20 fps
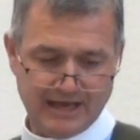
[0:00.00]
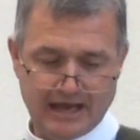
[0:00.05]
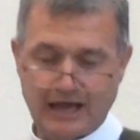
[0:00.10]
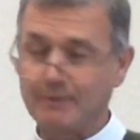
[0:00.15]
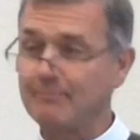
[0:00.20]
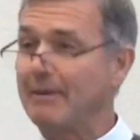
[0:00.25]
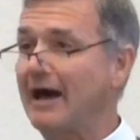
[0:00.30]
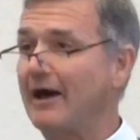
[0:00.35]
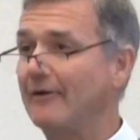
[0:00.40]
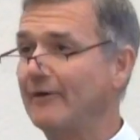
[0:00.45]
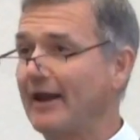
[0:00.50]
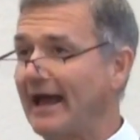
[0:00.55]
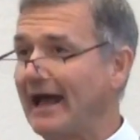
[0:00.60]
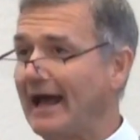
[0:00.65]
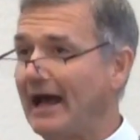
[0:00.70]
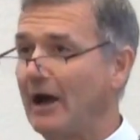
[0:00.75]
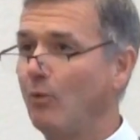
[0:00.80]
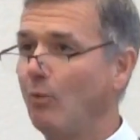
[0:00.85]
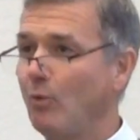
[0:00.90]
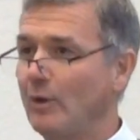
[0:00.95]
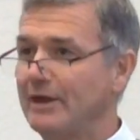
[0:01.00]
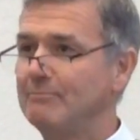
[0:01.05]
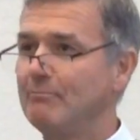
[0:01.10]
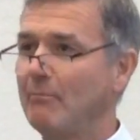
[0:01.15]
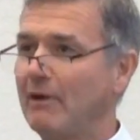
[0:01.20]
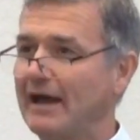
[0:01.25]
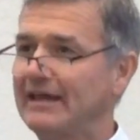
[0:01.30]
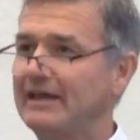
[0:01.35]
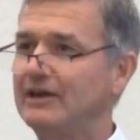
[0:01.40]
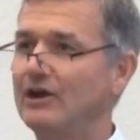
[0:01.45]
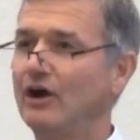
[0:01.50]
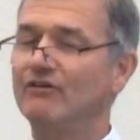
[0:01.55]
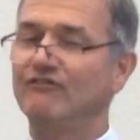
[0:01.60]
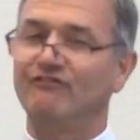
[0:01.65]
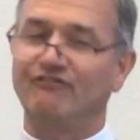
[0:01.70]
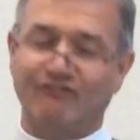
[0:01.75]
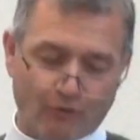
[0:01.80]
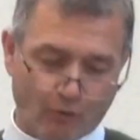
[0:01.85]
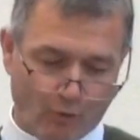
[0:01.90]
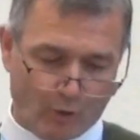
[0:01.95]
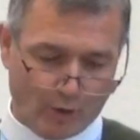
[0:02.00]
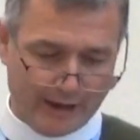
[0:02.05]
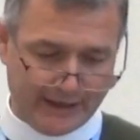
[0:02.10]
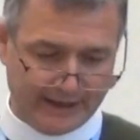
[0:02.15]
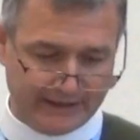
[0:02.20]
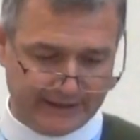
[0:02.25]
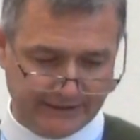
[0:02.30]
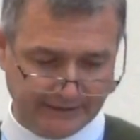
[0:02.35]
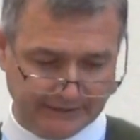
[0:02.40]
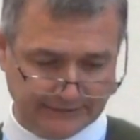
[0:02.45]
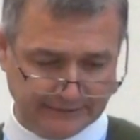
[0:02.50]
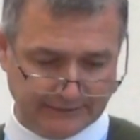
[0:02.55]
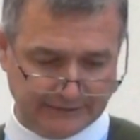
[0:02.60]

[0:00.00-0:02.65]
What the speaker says: about how we might avoid